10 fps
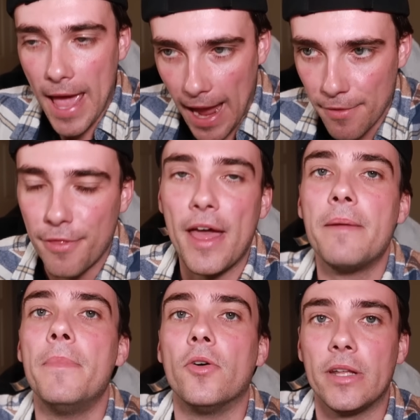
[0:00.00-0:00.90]
And
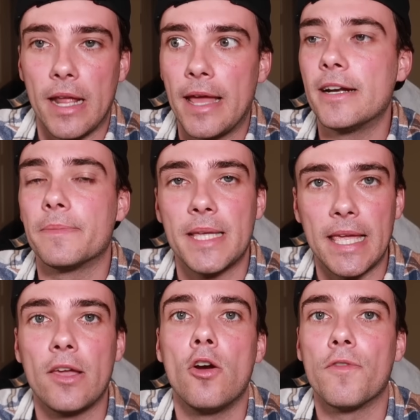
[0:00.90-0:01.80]
then Milton ended up
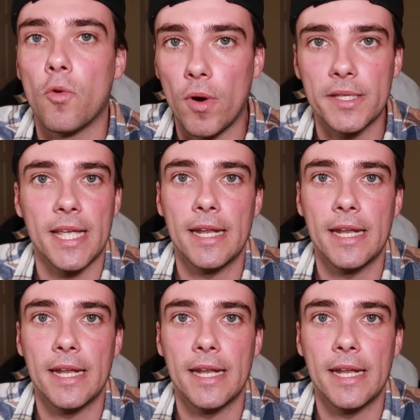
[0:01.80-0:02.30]
taking over once